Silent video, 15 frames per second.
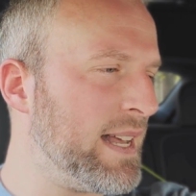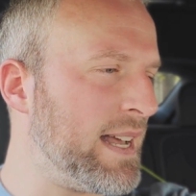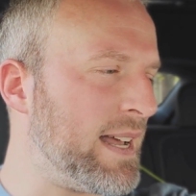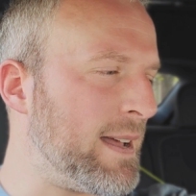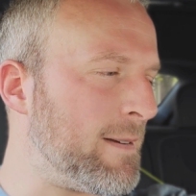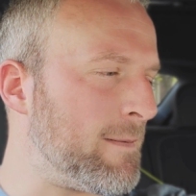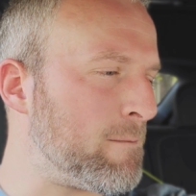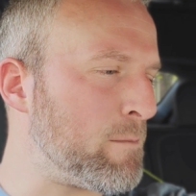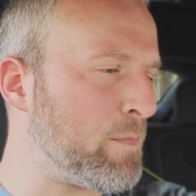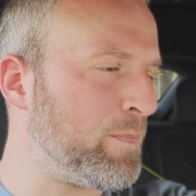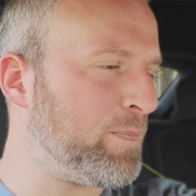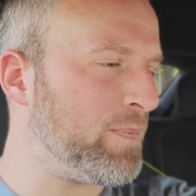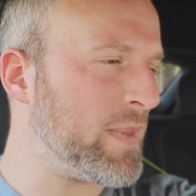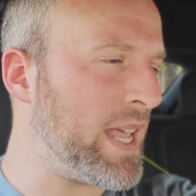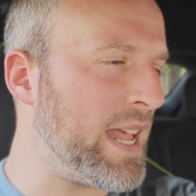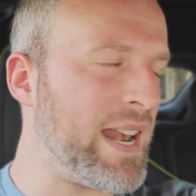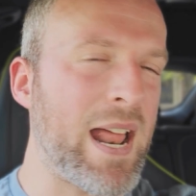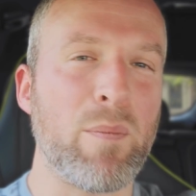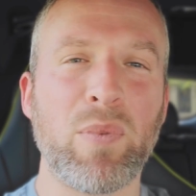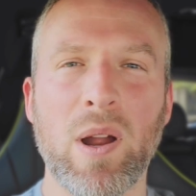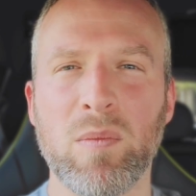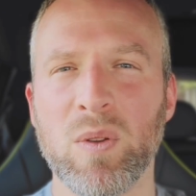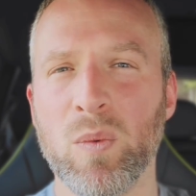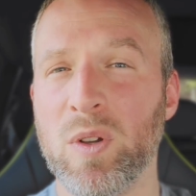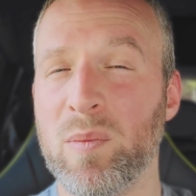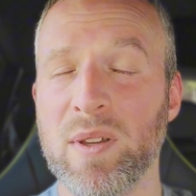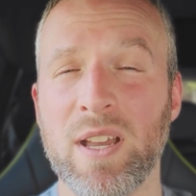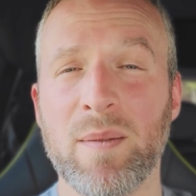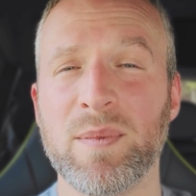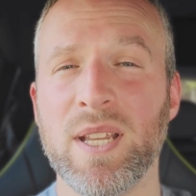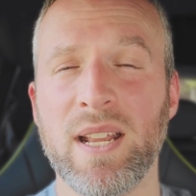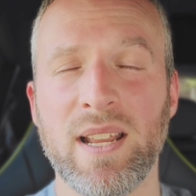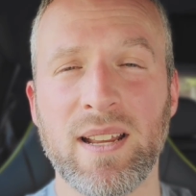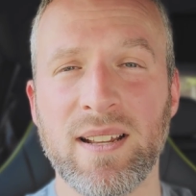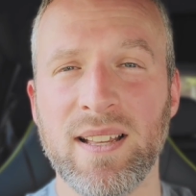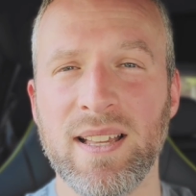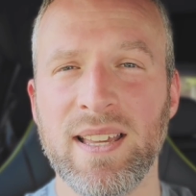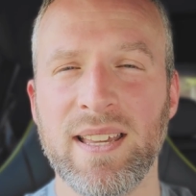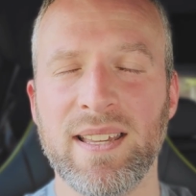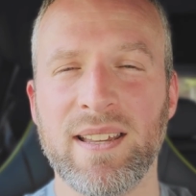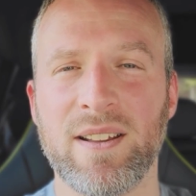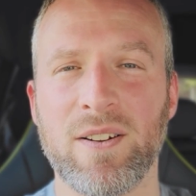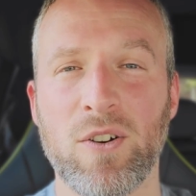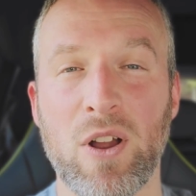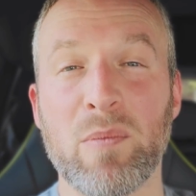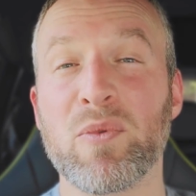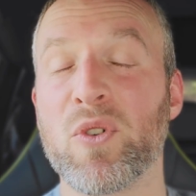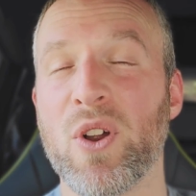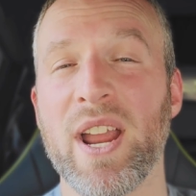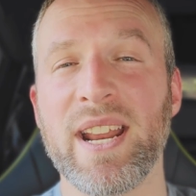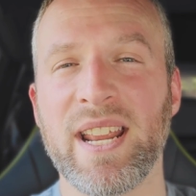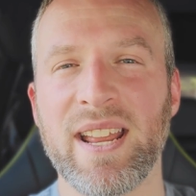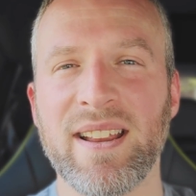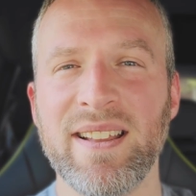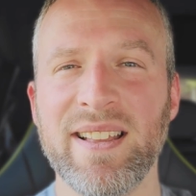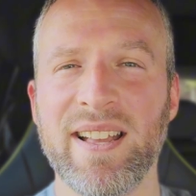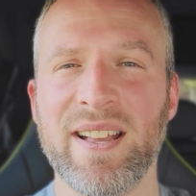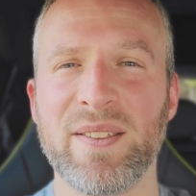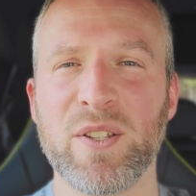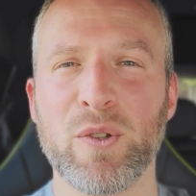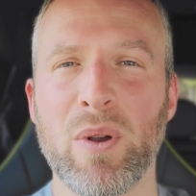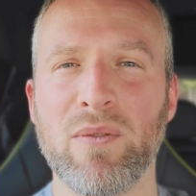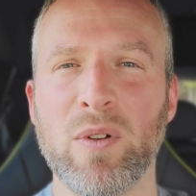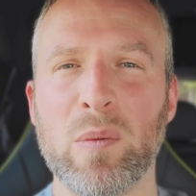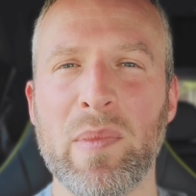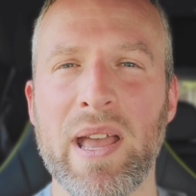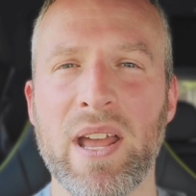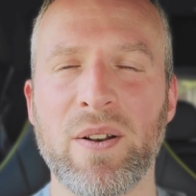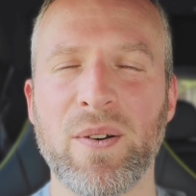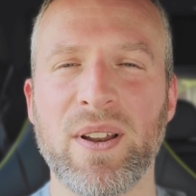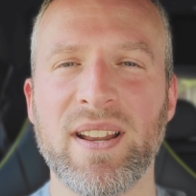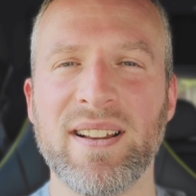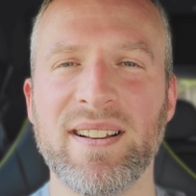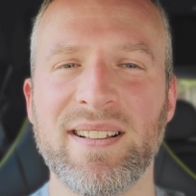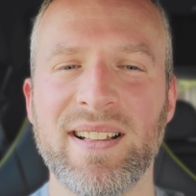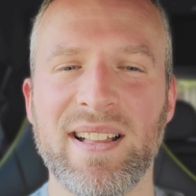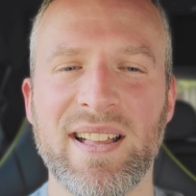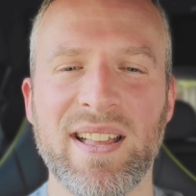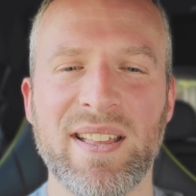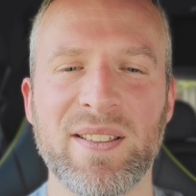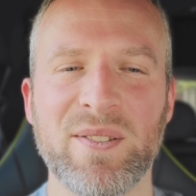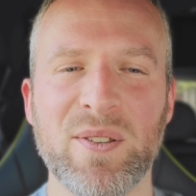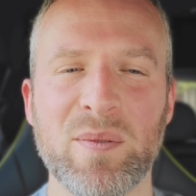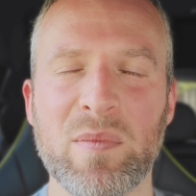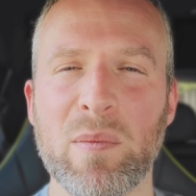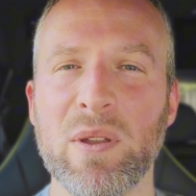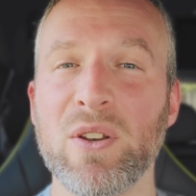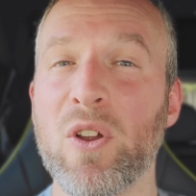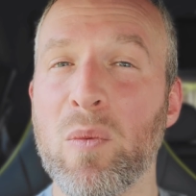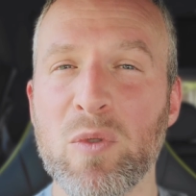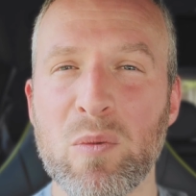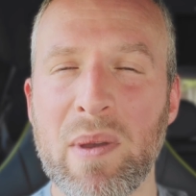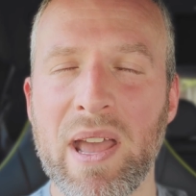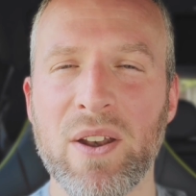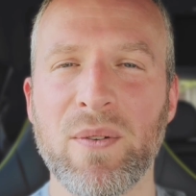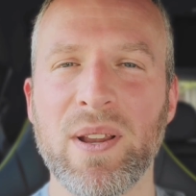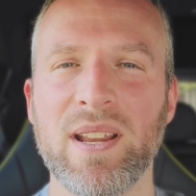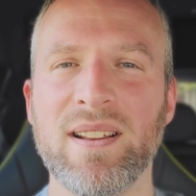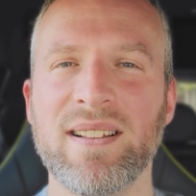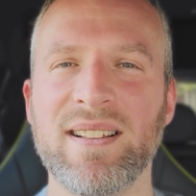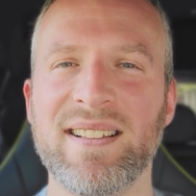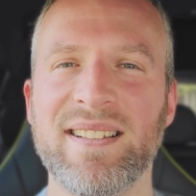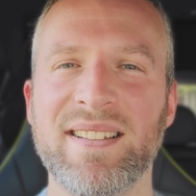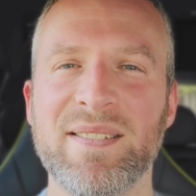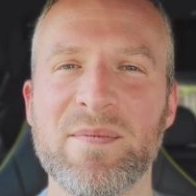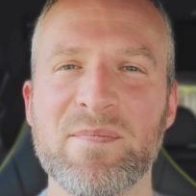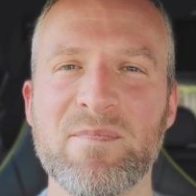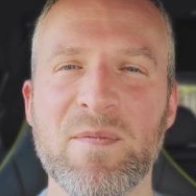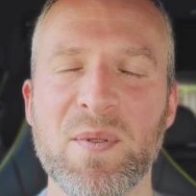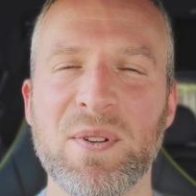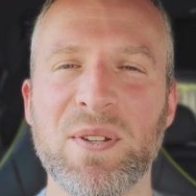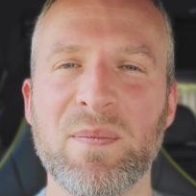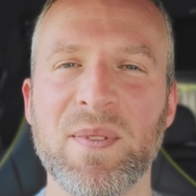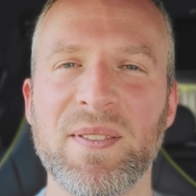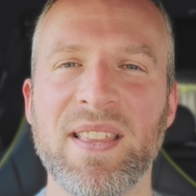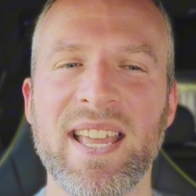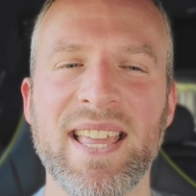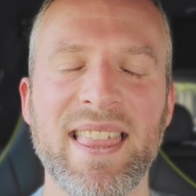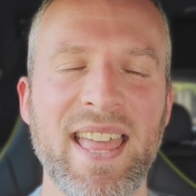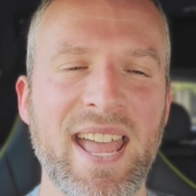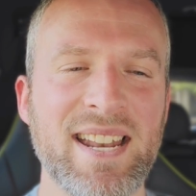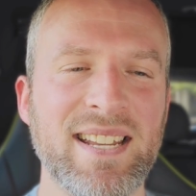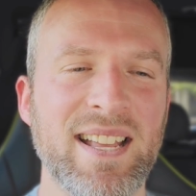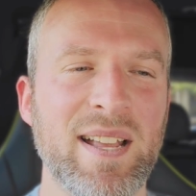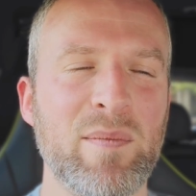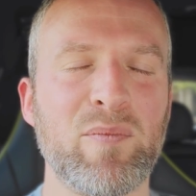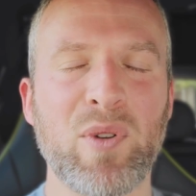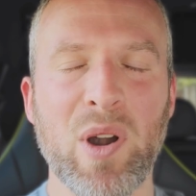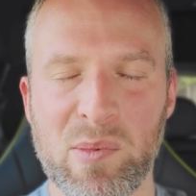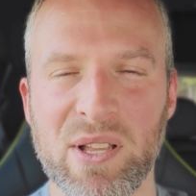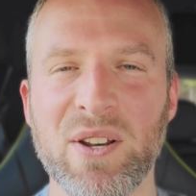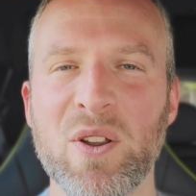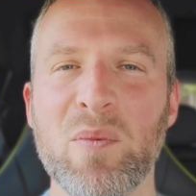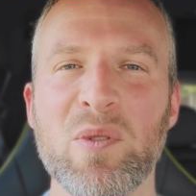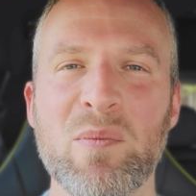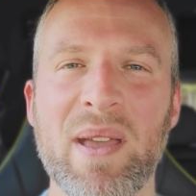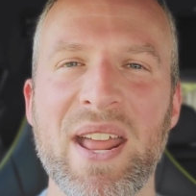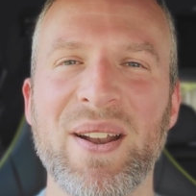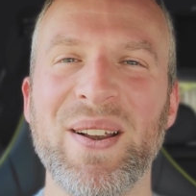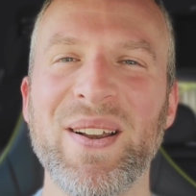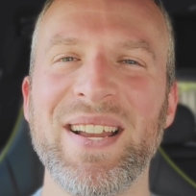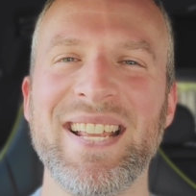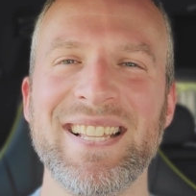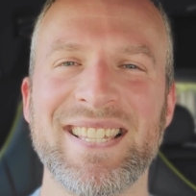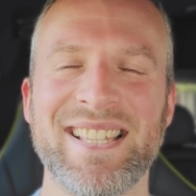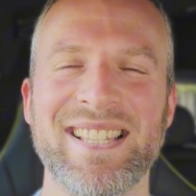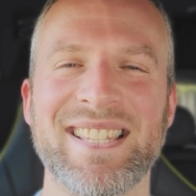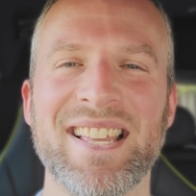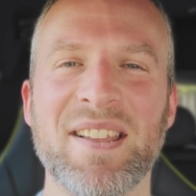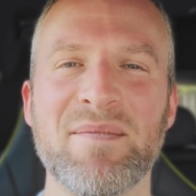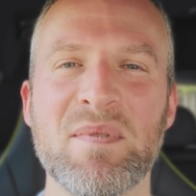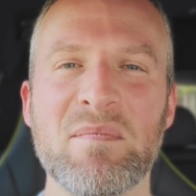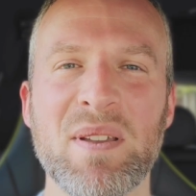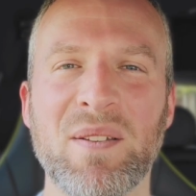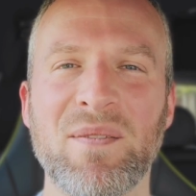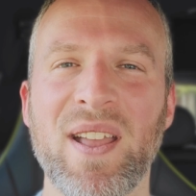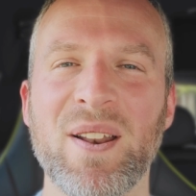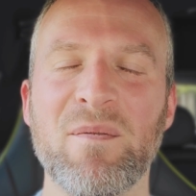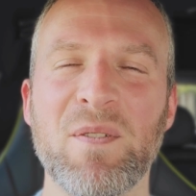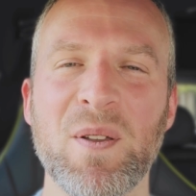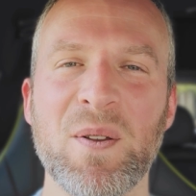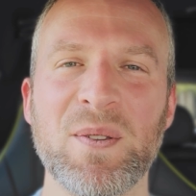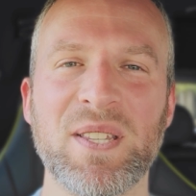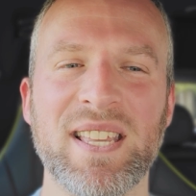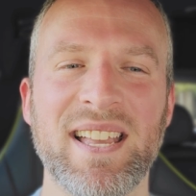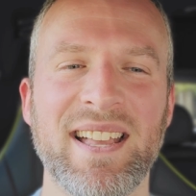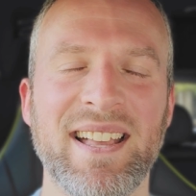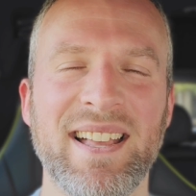And I probably will be updating or upgrading the 12-volt battery to maybe an Ohmi battery or something like that. Probably an Ohmi battery since I'm a big fan of those.